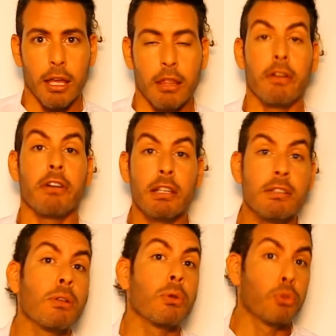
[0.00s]
There
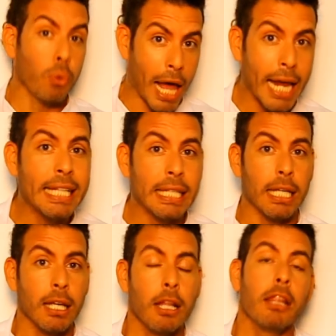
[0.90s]
is no
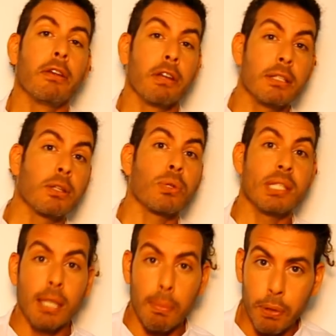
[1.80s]
duality. There is no
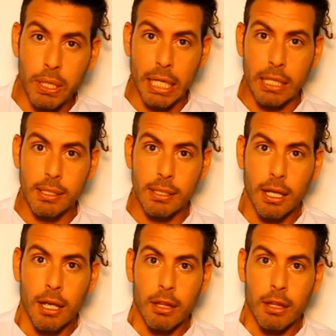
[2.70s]
separateness.